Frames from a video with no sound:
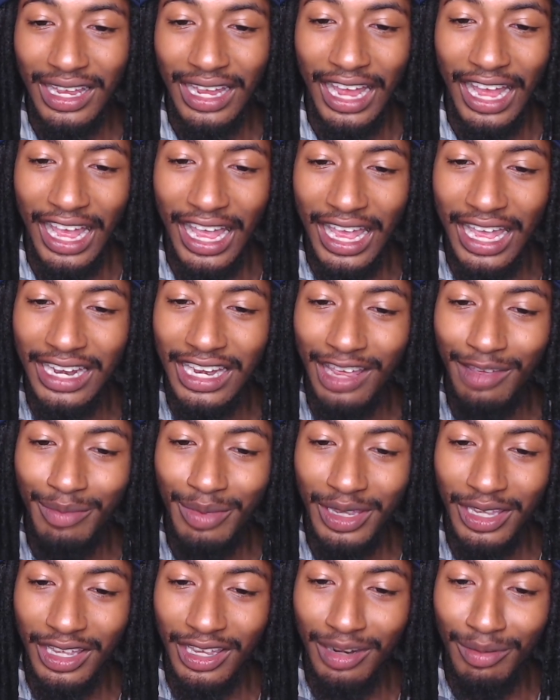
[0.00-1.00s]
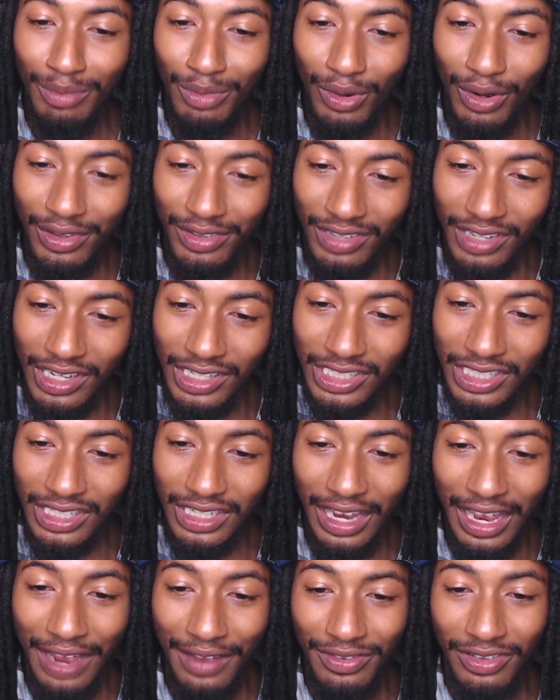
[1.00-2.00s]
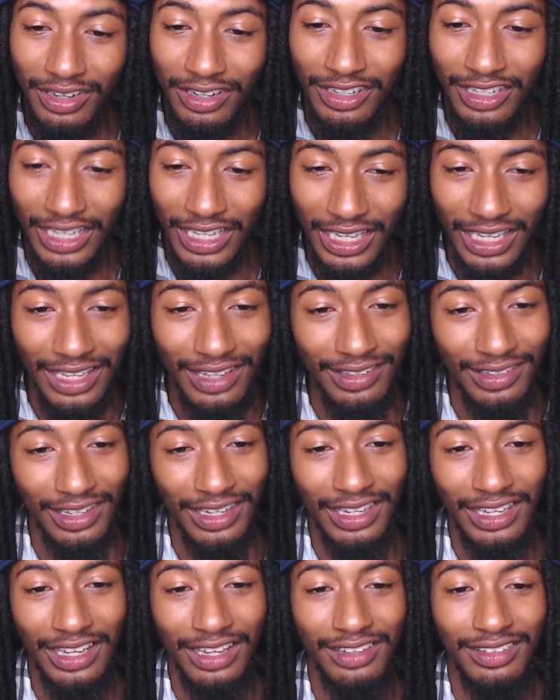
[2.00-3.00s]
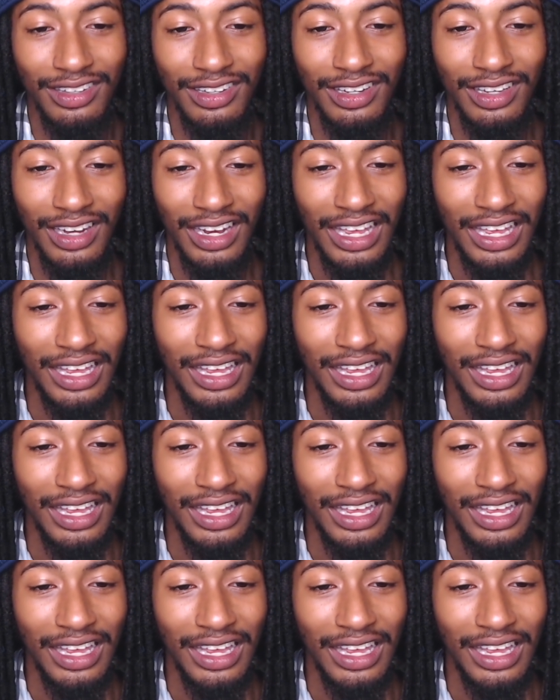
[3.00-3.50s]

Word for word: And they've been getting more attention after the Deika City incident.